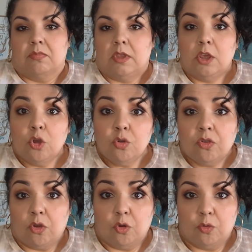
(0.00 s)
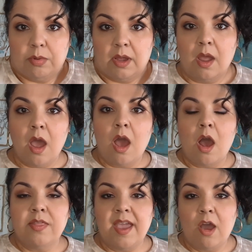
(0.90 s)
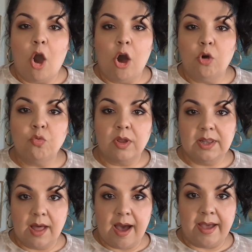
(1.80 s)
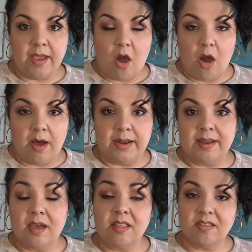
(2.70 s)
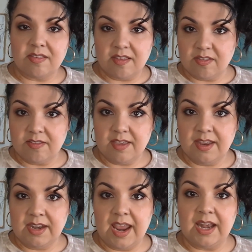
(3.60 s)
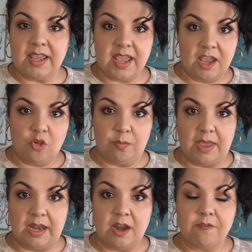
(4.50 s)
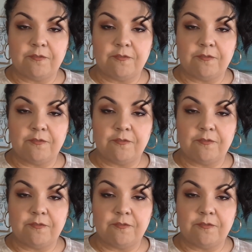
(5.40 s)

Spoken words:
YouTube, they all rely on consistent engagement